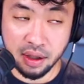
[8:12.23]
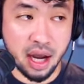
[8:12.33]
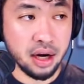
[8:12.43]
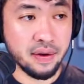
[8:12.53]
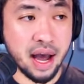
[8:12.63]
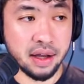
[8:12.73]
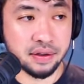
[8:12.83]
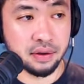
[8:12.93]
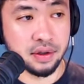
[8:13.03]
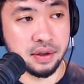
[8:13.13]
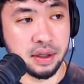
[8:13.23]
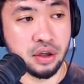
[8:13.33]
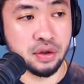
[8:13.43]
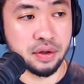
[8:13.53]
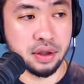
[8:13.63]
kind of has like this
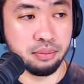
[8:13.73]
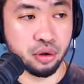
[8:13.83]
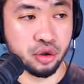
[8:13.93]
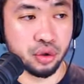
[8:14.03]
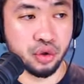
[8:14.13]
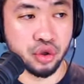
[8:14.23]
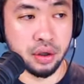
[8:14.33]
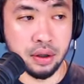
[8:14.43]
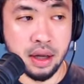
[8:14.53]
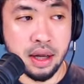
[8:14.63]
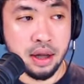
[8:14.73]
interesting protrusion